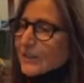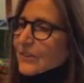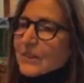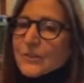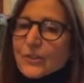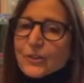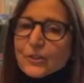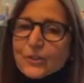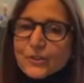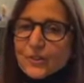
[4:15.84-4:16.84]
in
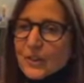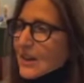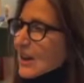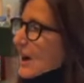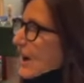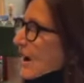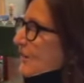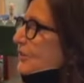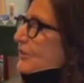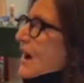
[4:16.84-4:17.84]
search
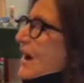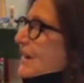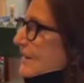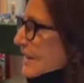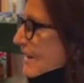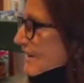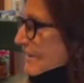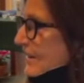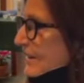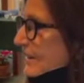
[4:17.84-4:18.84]
of divine love
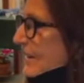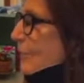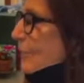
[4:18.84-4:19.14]
that